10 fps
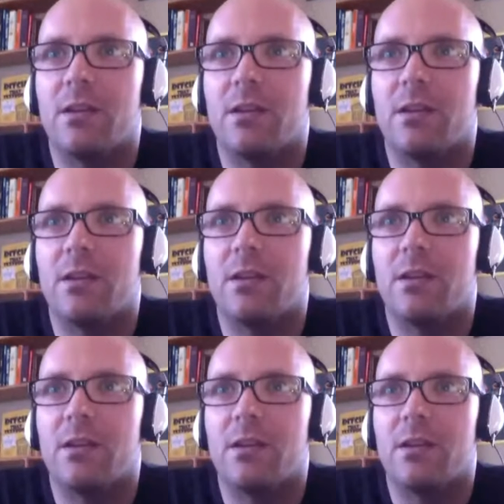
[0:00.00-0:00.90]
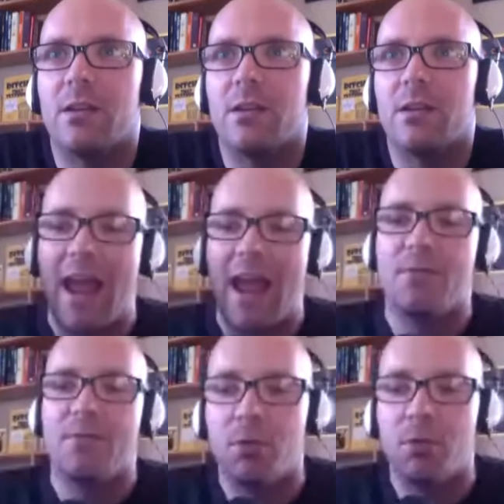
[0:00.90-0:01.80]
not so much like I
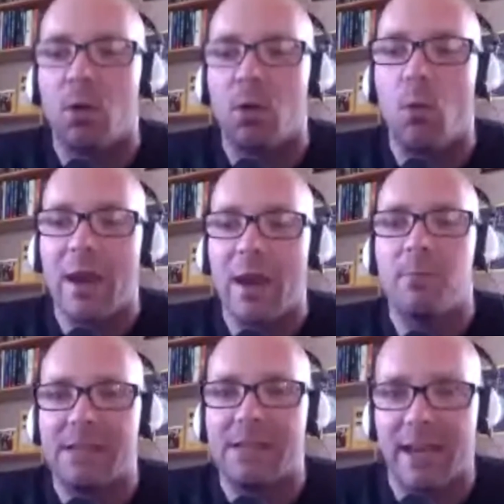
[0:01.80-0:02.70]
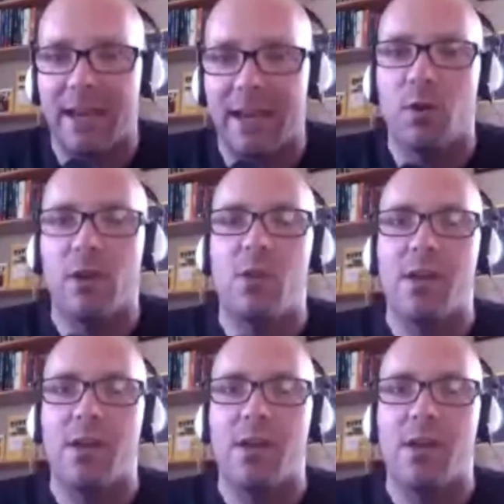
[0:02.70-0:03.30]
have to throw away my textbook,